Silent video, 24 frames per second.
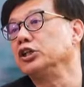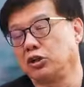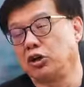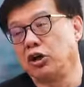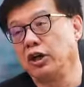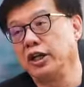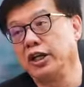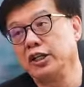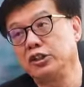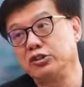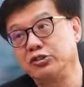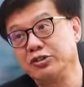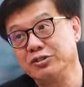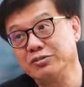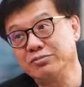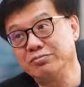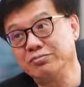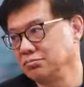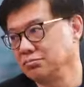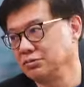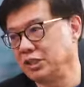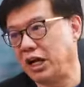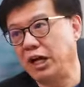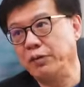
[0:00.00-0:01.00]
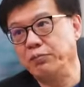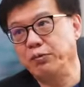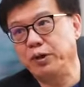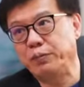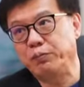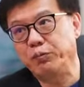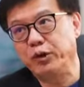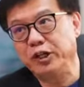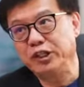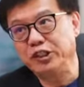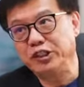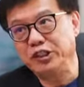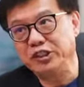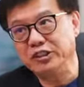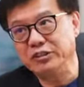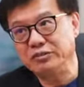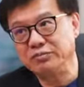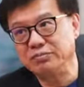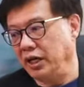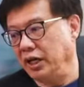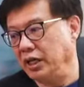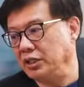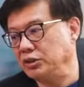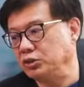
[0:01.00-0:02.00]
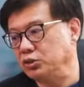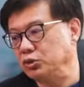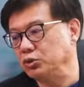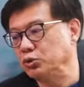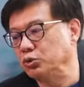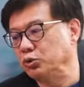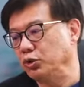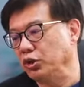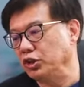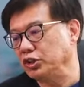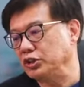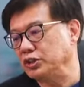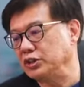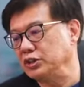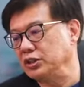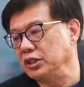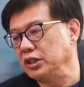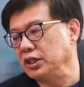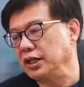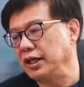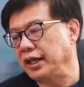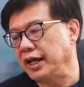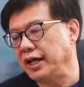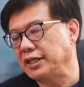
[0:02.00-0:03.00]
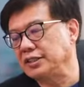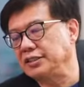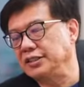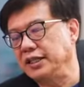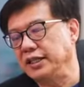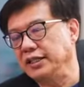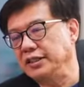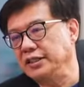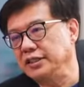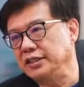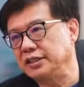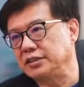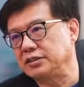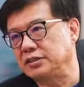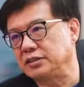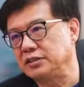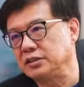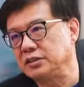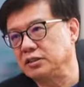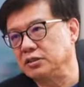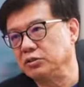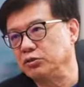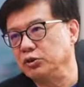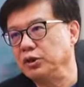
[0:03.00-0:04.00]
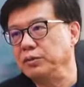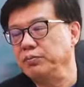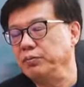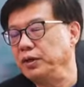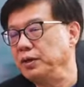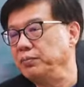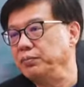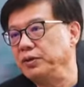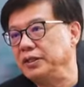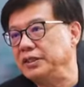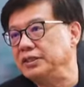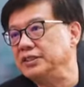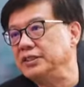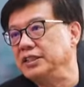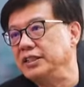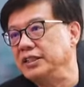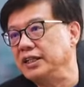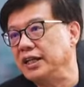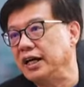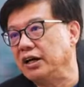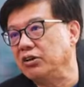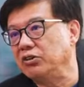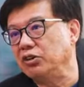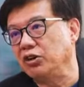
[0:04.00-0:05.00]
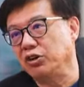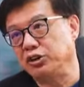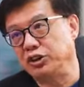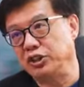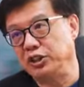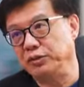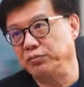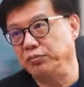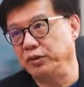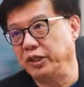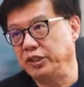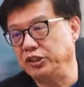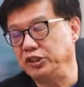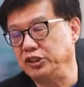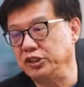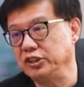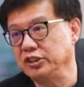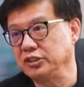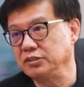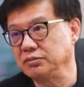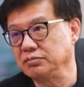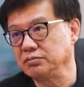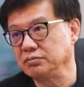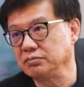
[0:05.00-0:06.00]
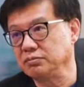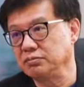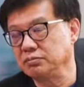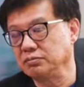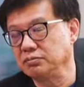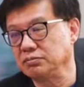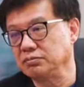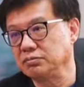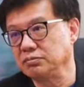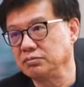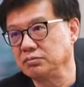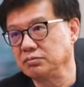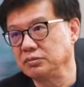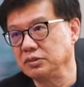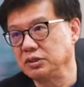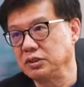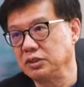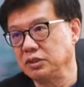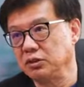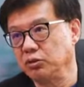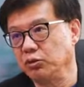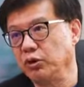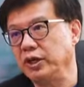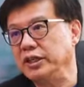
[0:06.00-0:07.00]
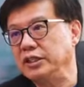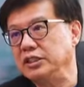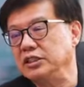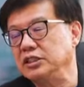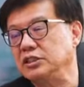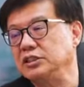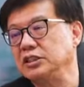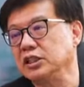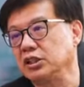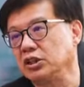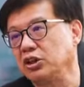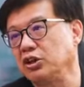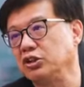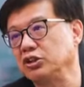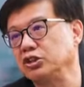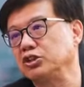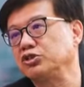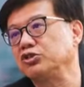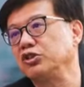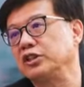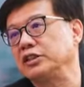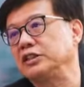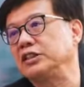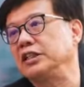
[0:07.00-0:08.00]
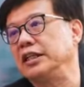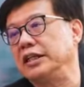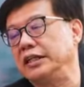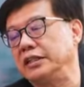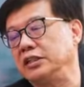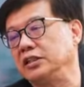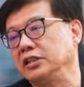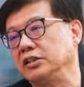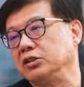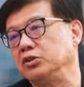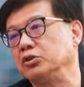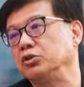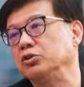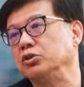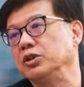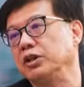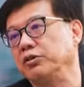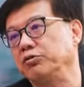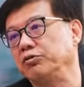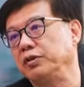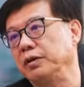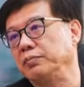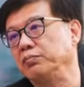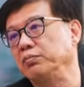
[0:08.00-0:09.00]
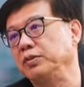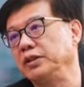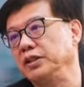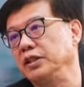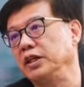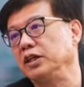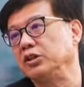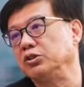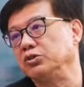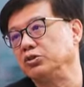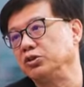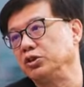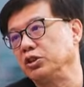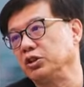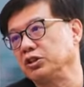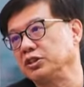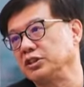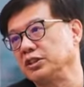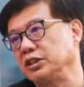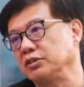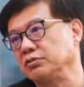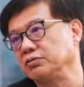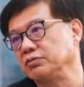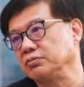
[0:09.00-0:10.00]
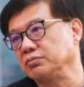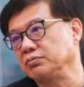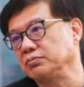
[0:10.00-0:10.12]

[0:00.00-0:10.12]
cholesterol, high blood pressure, and towards the last 10 years, we may be senile or dementia, what is the cost translated to the family and to yourself?